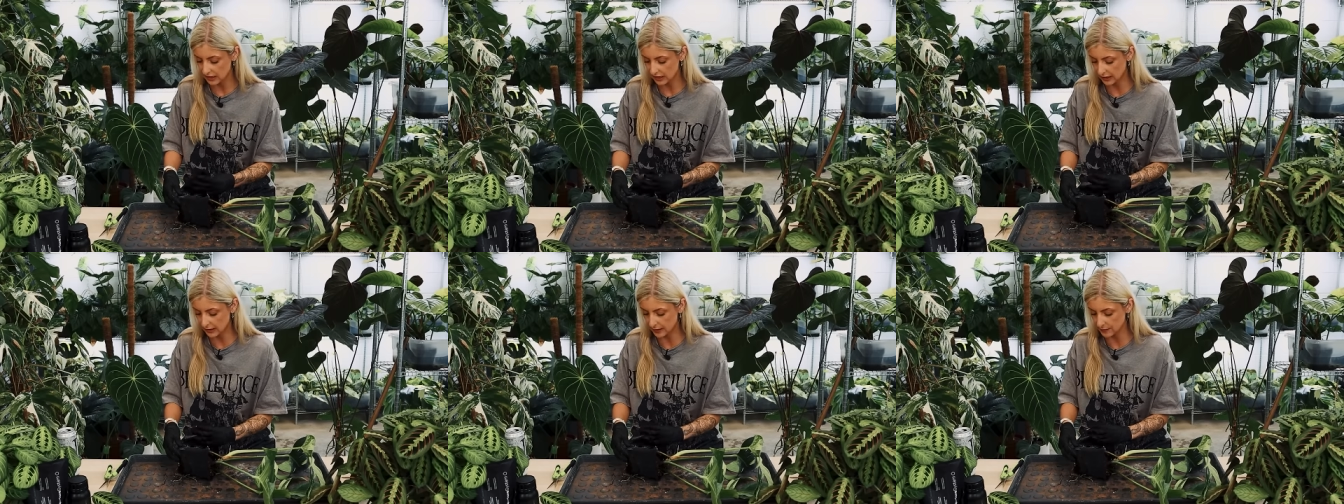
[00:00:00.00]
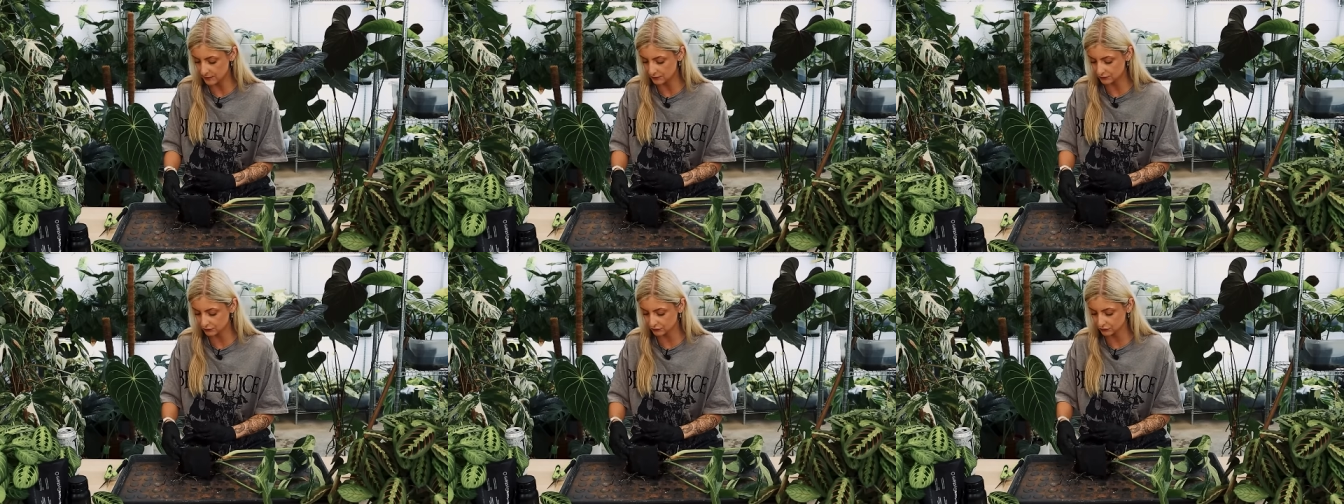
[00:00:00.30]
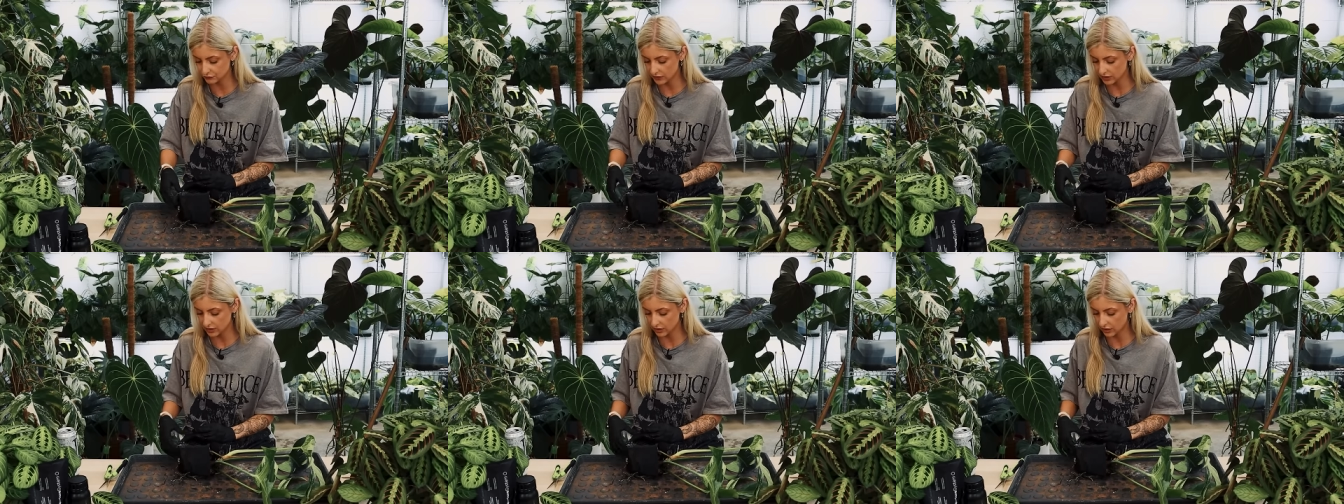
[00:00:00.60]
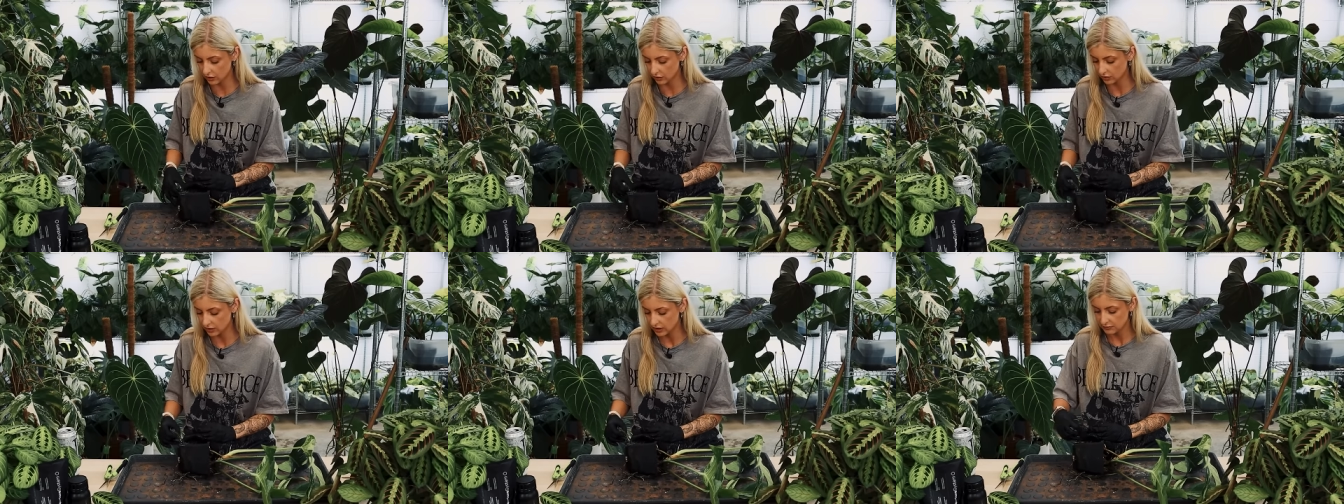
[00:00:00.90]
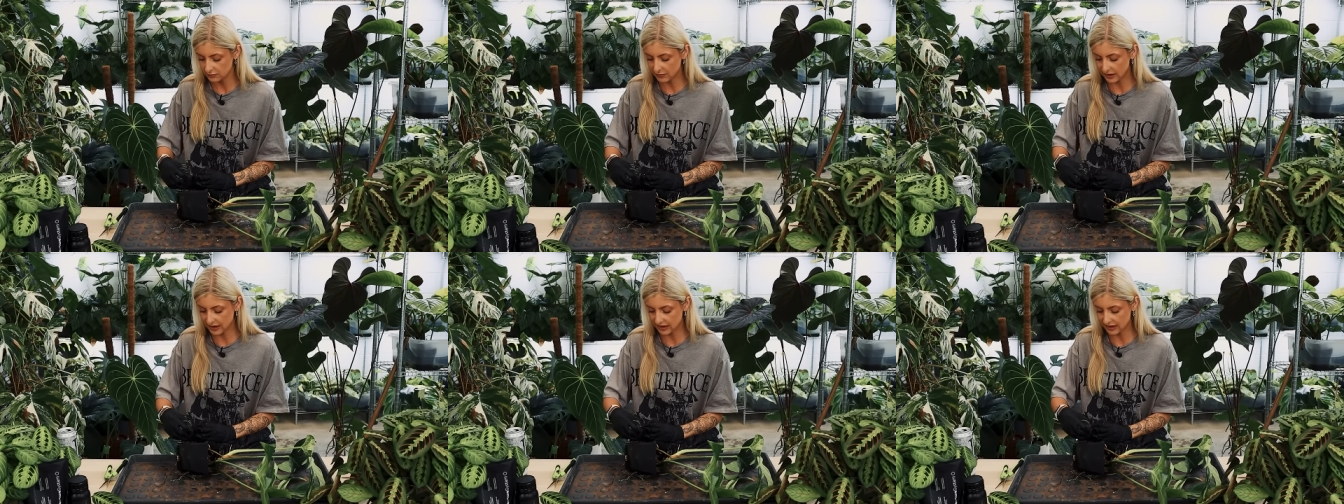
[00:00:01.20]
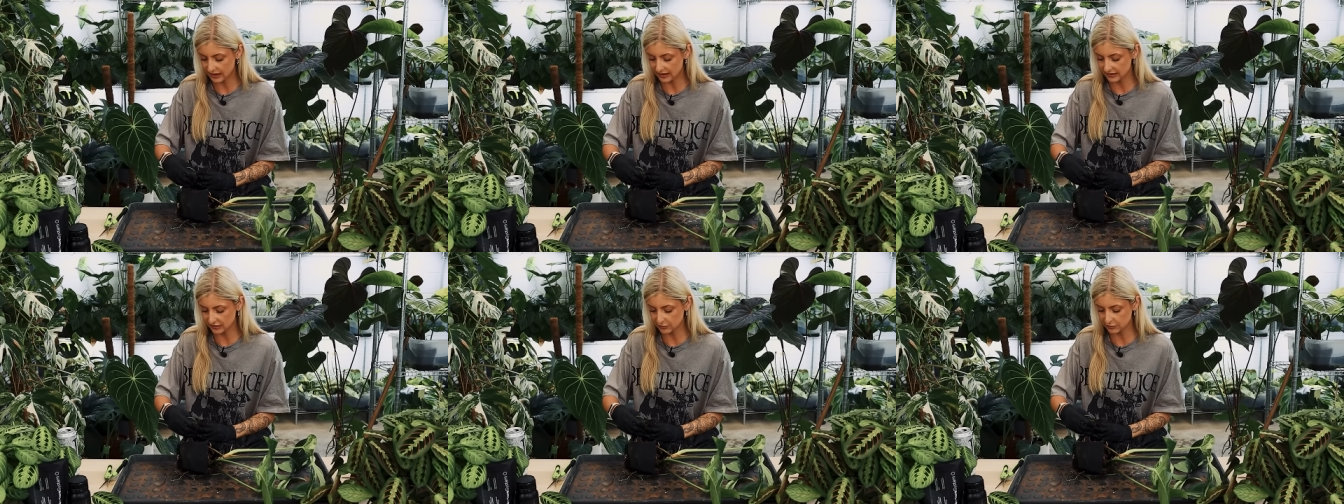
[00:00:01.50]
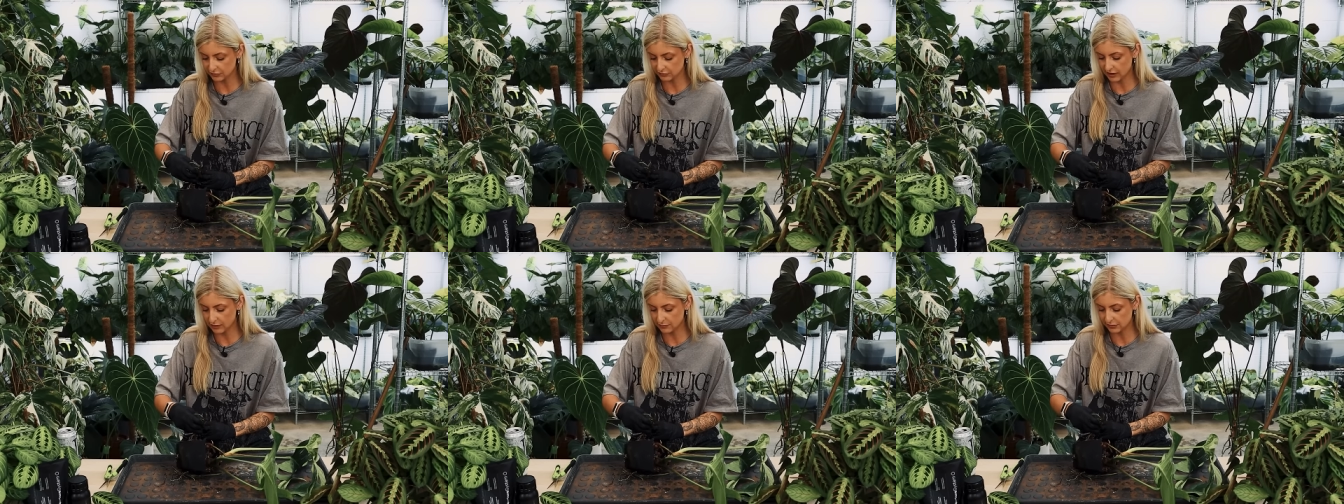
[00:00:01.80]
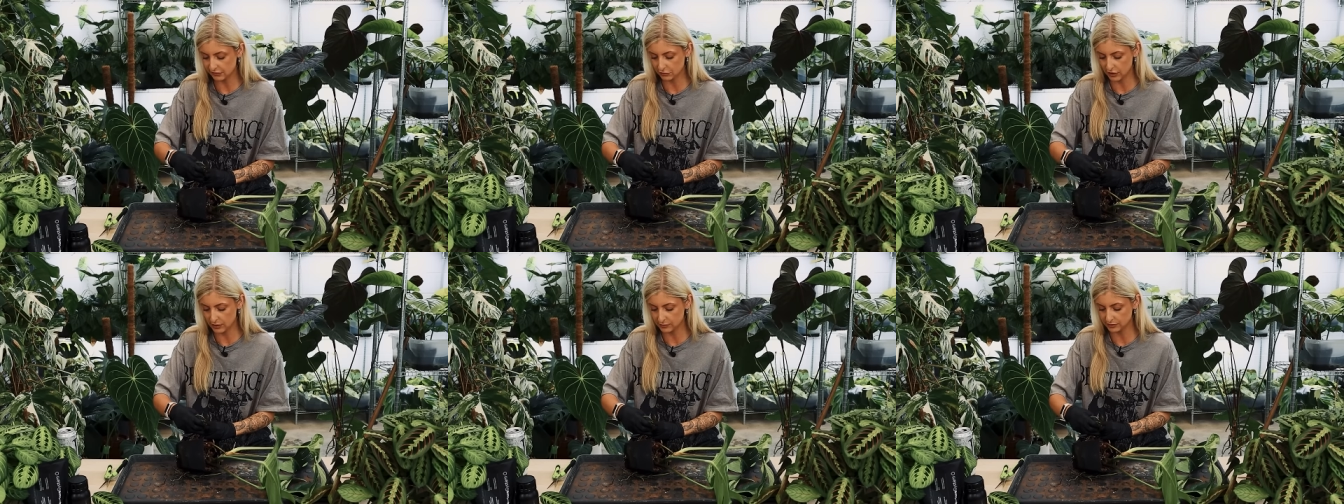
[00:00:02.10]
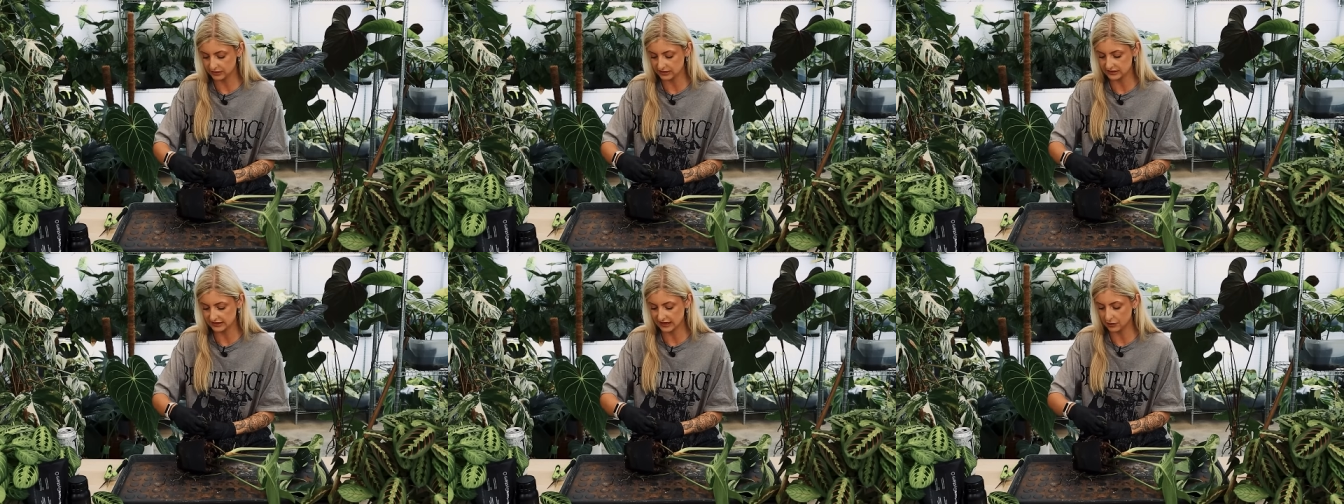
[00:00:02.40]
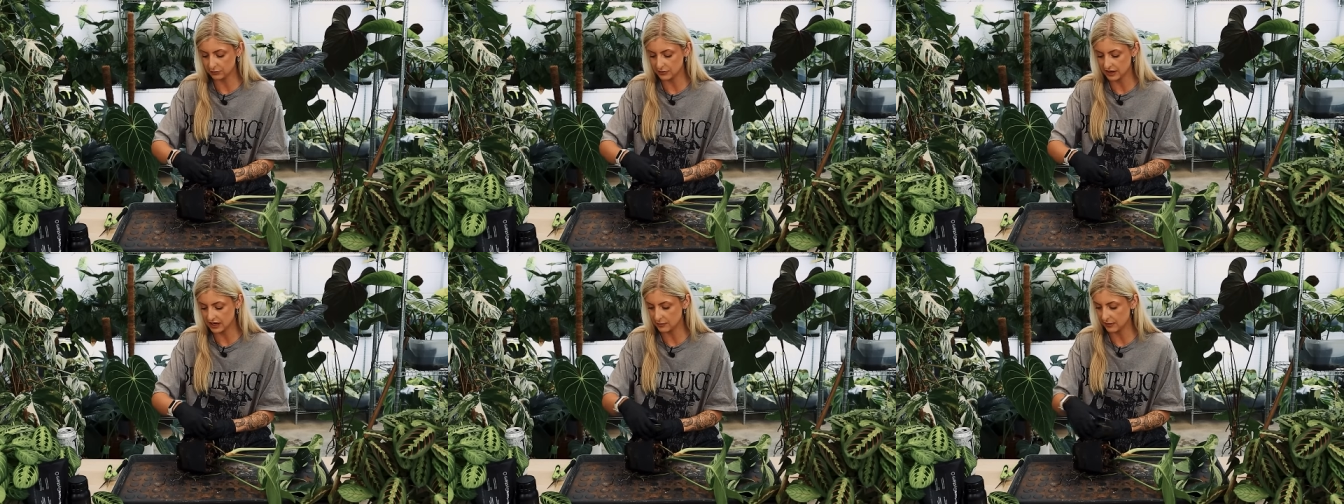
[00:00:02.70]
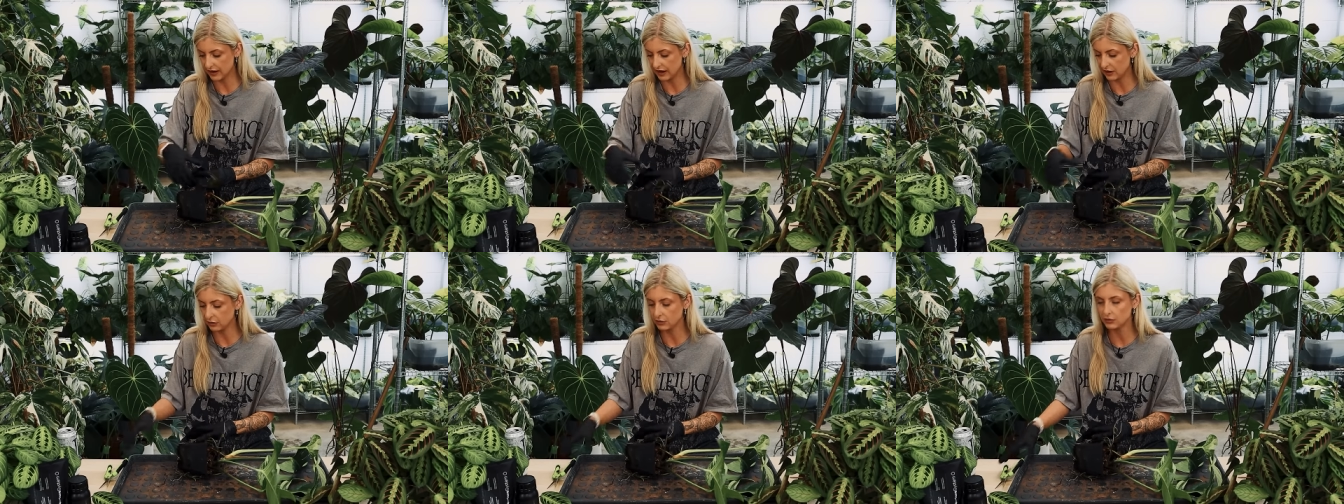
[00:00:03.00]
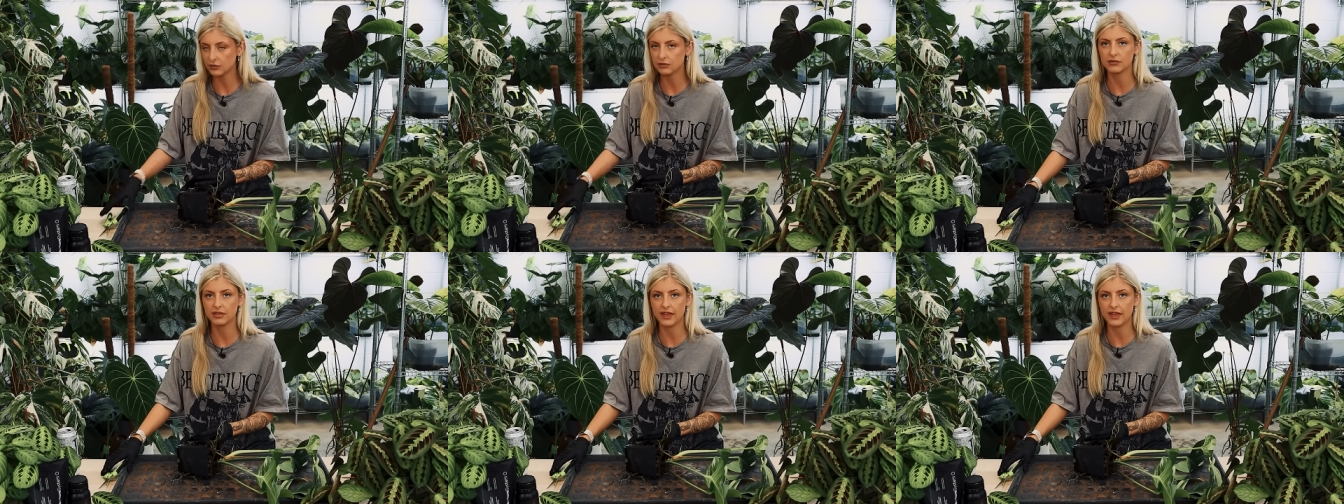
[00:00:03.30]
Um, you know, my subscribers were able to tell me about